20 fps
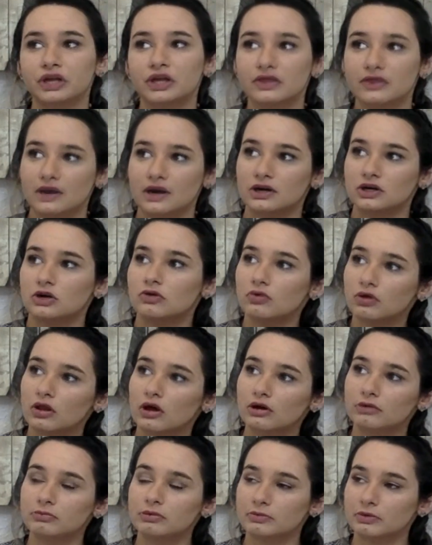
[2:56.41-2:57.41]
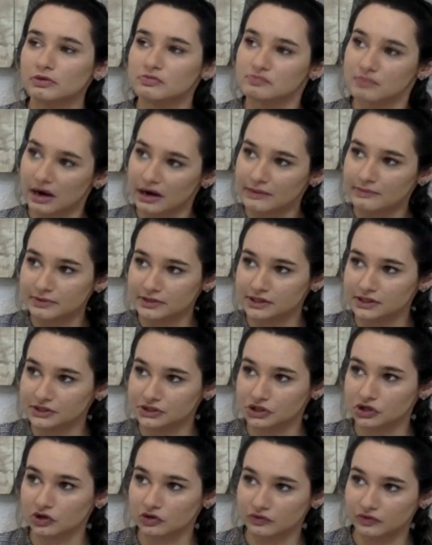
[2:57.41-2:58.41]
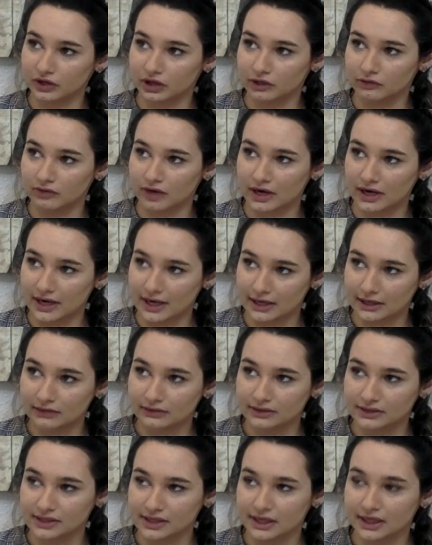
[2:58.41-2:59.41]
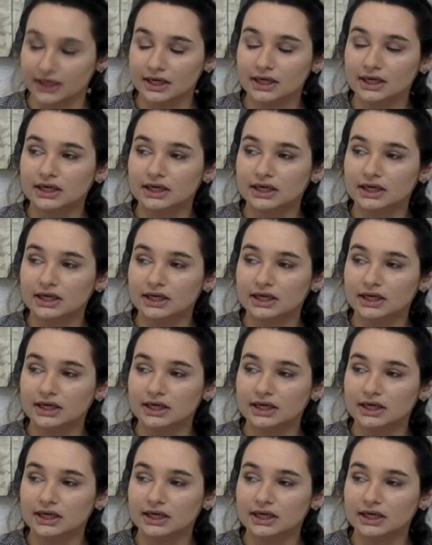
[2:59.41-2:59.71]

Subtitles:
that I know a lot of people in my position are feeling right now is like,